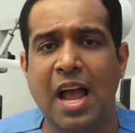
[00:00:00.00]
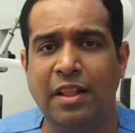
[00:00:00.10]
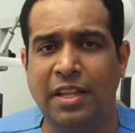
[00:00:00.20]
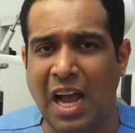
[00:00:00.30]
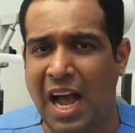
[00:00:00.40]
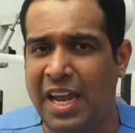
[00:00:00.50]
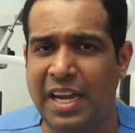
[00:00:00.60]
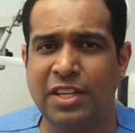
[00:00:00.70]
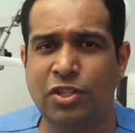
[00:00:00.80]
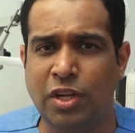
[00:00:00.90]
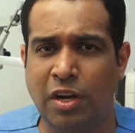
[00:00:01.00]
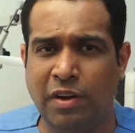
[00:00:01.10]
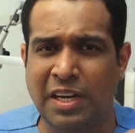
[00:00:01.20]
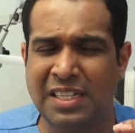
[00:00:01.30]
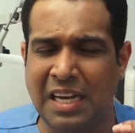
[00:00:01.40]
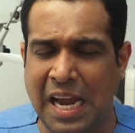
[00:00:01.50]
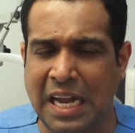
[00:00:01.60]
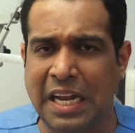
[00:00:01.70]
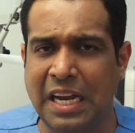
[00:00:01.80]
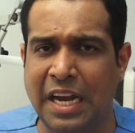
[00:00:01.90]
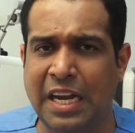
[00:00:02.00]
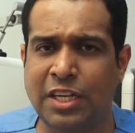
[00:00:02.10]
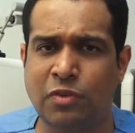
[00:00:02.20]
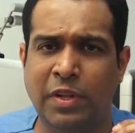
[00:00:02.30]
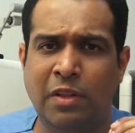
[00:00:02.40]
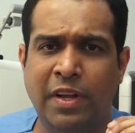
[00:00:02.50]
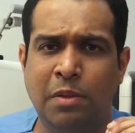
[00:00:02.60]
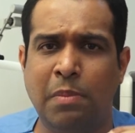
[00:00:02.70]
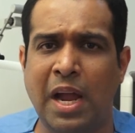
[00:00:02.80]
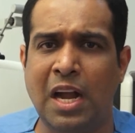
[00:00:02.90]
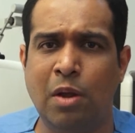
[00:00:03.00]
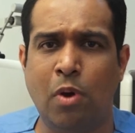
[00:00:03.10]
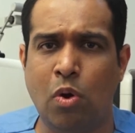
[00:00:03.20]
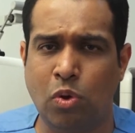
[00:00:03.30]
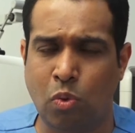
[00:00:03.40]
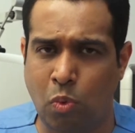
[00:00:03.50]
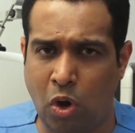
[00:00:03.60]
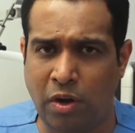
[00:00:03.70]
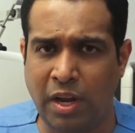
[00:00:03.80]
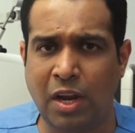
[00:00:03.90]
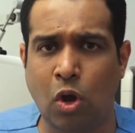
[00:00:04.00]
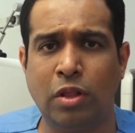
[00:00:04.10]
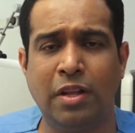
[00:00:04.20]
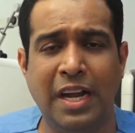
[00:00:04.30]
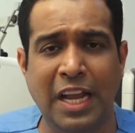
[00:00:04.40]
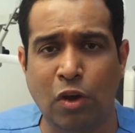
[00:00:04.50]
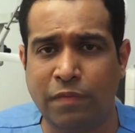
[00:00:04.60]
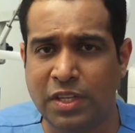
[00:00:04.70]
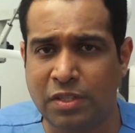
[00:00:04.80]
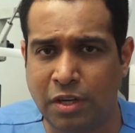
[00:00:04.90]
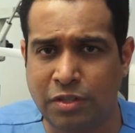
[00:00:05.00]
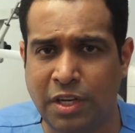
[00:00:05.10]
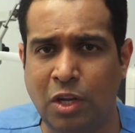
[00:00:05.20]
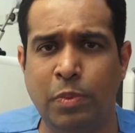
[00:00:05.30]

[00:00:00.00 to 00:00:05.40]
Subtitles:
The eye is generally slightly reddish with mild amount of watering on the day of the surgery,